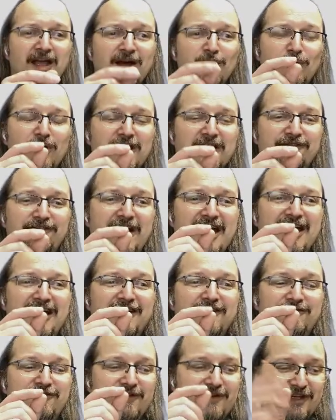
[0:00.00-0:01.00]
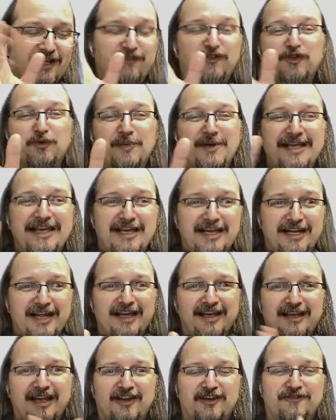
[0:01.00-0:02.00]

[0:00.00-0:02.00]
Well, if speed has a